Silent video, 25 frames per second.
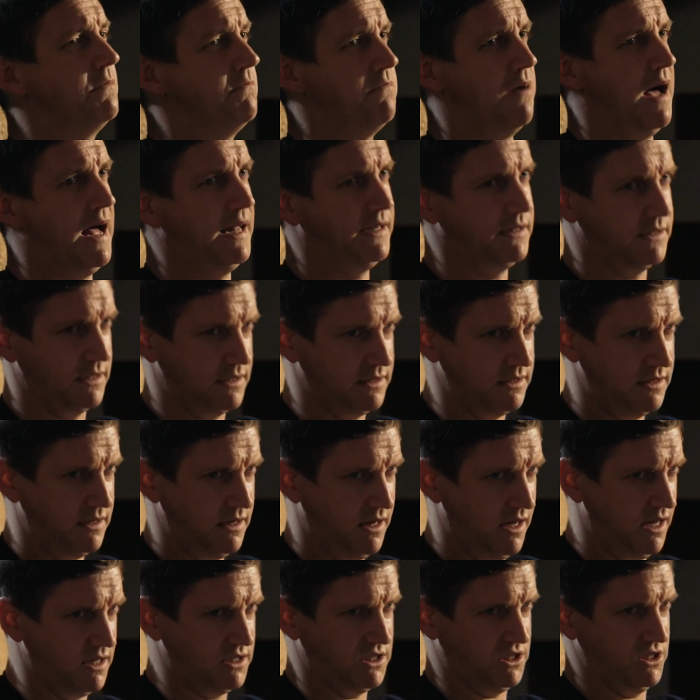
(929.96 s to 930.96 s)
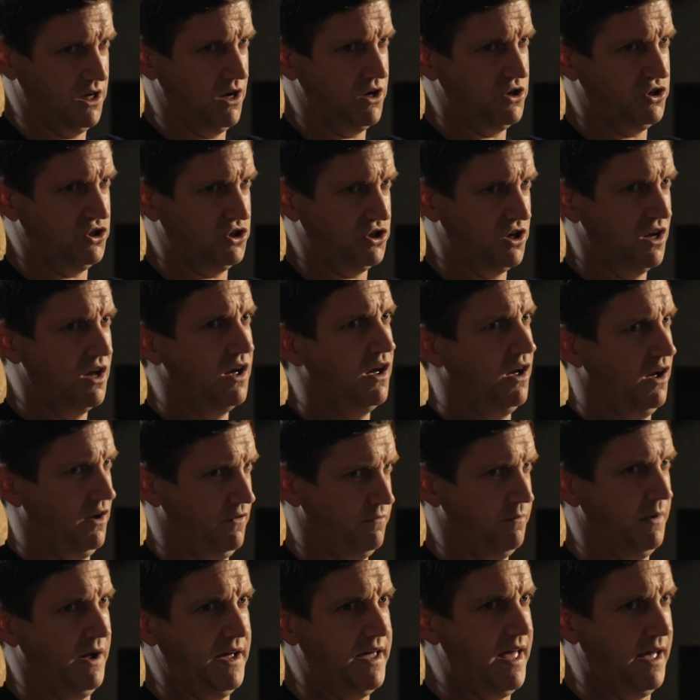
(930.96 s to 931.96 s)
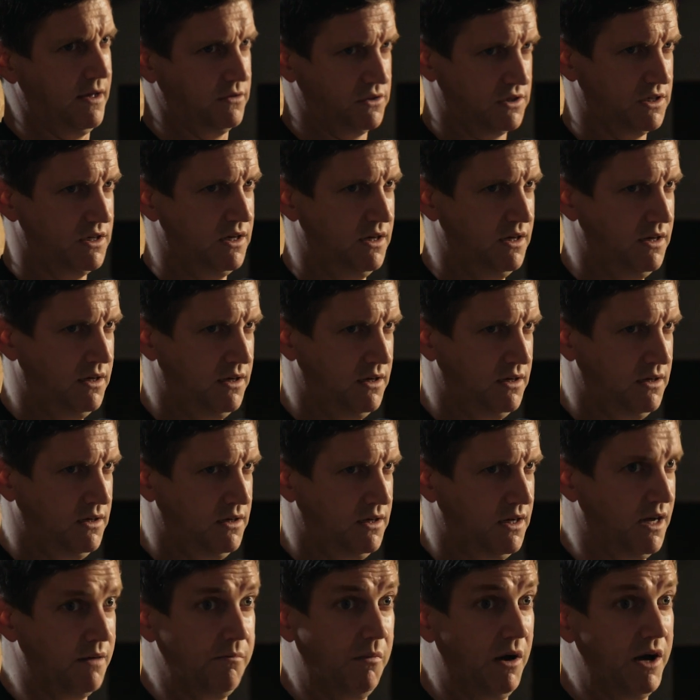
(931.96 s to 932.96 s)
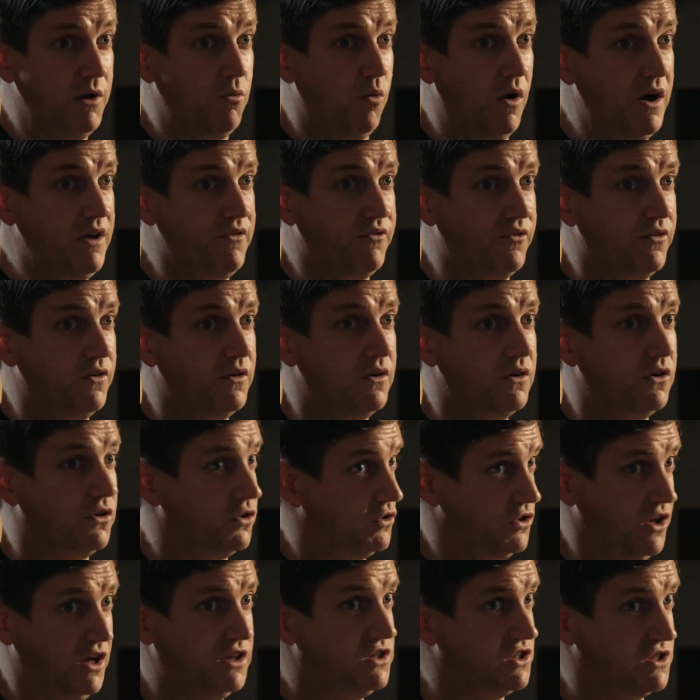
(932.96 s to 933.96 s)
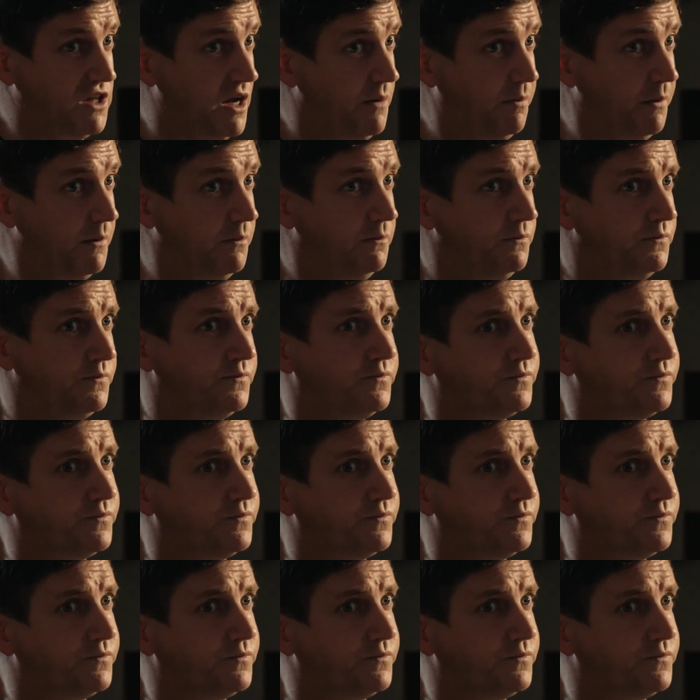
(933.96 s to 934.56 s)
demanded a search of my house, and my wife could not stop him.